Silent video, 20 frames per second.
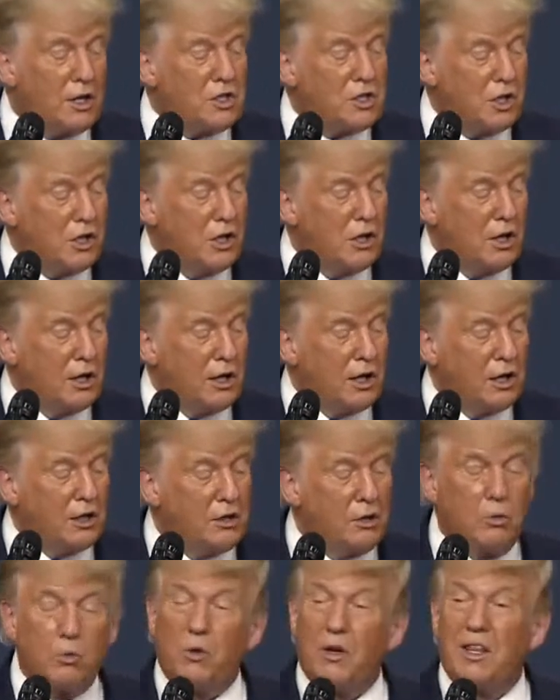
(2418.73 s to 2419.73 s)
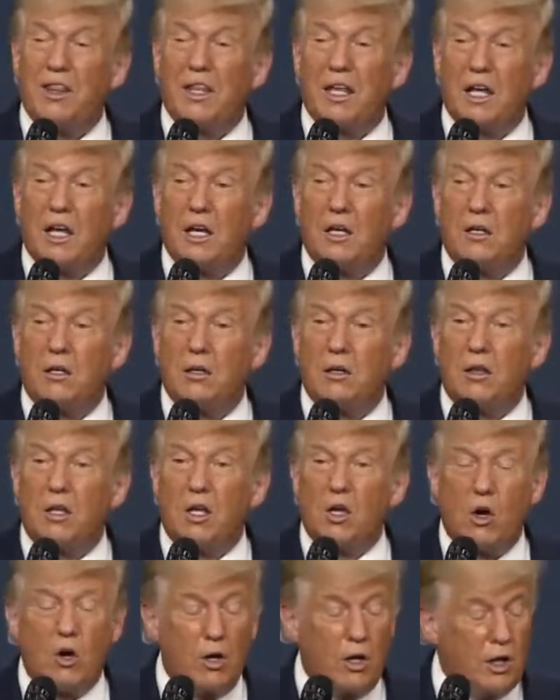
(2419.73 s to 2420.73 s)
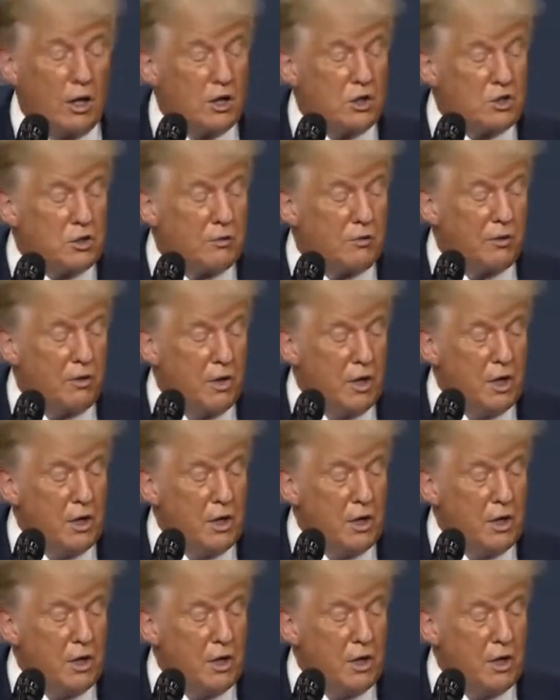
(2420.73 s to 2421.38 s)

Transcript: I said, I'd like to read that to the audience of